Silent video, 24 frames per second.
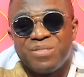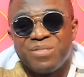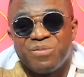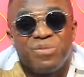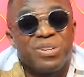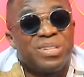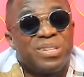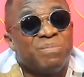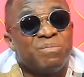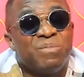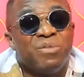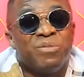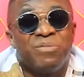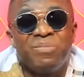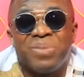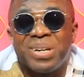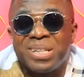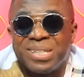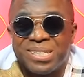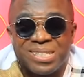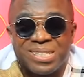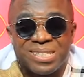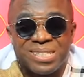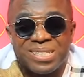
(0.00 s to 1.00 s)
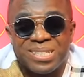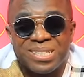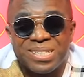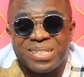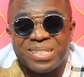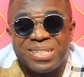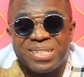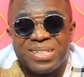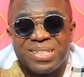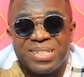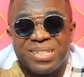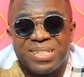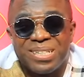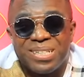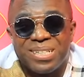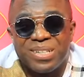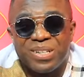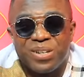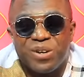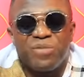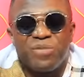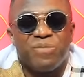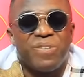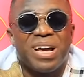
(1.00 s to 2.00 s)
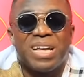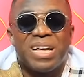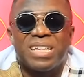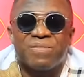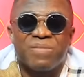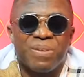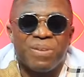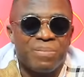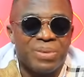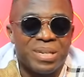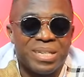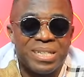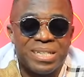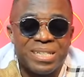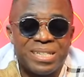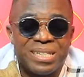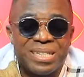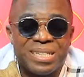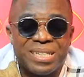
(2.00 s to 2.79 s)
Which movement over his family?